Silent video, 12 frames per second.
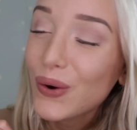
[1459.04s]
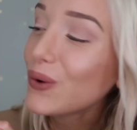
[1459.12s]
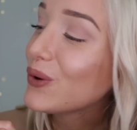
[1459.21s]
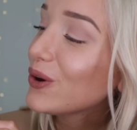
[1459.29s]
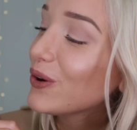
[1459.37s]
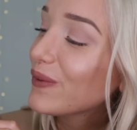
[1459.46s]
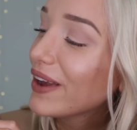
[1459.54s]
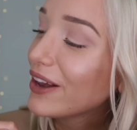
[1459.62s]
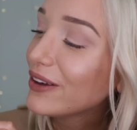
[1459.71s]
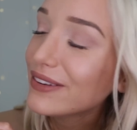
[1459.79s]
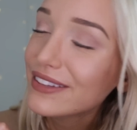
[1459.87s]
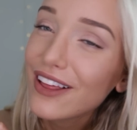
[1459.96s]
Or
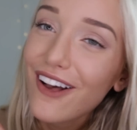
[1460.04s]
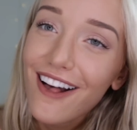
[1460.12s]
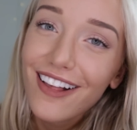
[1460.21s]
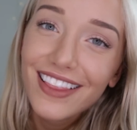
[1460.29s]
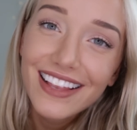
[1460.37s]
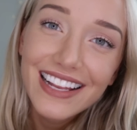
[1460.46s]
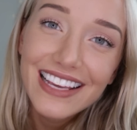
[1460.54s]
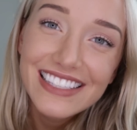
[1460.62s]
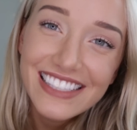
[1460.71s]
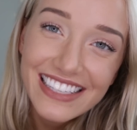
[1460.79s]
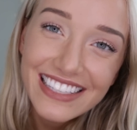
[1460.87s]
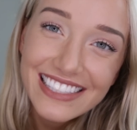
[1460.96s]
around the holiday
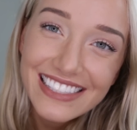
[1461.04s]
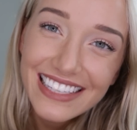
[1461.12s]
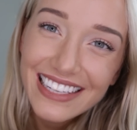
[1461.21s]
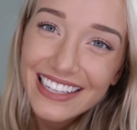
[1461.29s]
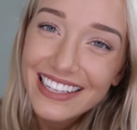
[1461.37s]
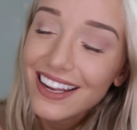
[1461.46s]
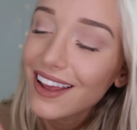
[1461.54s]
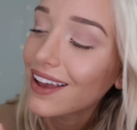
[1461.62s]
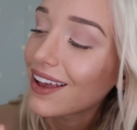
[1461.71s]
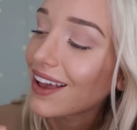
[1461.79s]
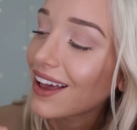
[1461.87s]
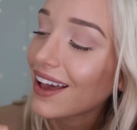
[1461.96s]
season,
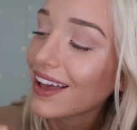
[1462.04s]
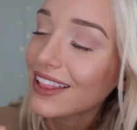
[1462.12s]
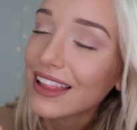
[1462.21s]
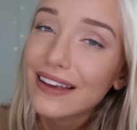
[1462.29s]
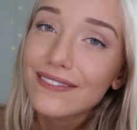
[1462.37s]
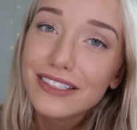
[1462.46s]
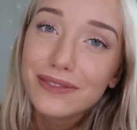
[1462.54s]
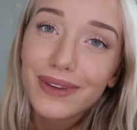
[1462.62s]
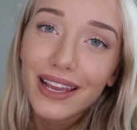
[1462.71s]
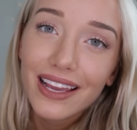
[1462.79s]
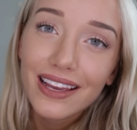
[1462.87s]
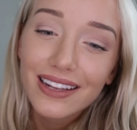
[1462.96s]
I love to
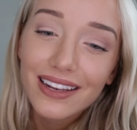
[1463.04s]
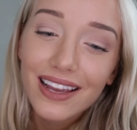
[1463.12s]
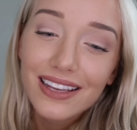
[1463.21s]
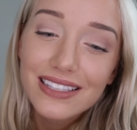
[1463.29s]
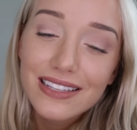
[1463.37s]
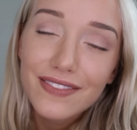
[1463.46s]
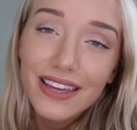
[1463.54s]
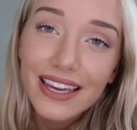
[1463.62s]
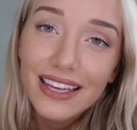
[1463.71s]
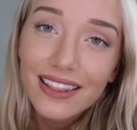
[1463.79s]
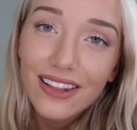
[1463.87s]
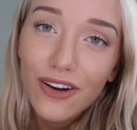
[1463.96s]
make a nice
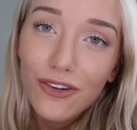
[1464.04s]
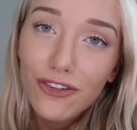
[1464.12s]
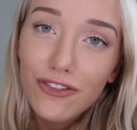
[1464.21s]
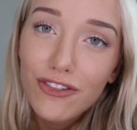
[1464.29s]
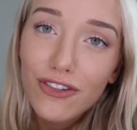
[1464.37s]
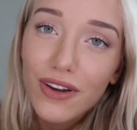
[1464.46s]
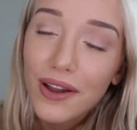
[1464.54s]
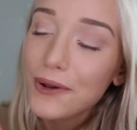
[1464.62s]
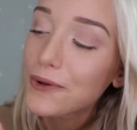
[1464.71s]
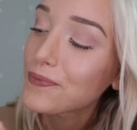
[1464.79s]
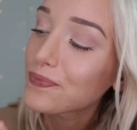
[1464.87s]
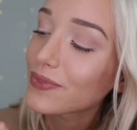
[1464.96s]
vegan loaf
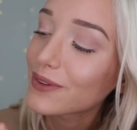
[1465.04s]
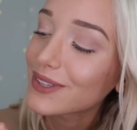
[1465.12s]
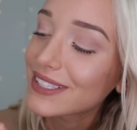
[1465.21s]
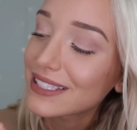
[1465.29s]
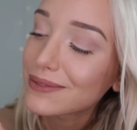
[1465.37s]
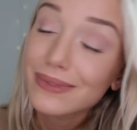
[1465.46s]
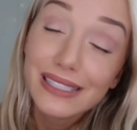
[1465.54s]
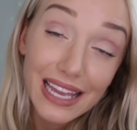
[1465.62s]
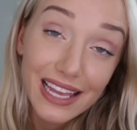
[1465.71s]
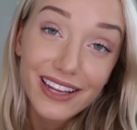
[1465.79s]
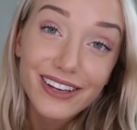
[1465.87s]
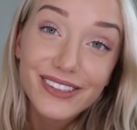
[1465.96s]
with some
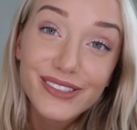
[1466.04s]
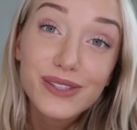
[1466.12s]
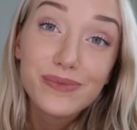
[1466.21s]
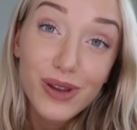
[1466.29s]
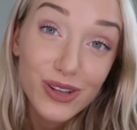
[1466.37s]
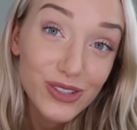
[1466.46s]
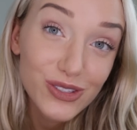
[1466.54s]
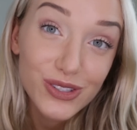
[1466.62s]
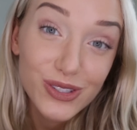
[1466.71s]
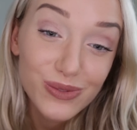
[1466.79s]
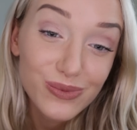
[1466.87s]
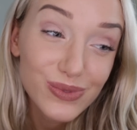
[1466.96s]
potatoes,
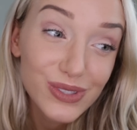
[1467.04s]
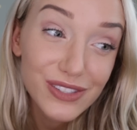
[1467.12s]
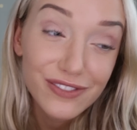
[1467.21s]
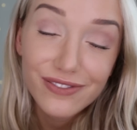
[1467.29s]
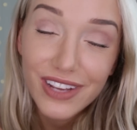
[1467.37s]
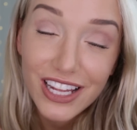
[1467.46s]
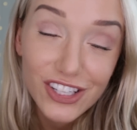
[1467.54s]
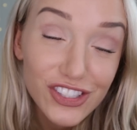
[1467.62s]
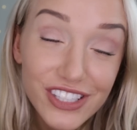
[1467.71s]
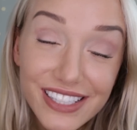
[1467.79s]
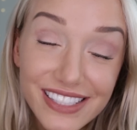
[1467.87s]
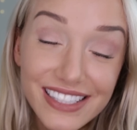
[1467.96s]
mushrooms, and
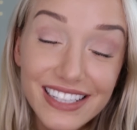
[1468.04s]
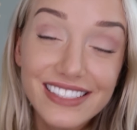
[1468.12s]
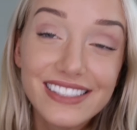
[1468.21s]
veggies.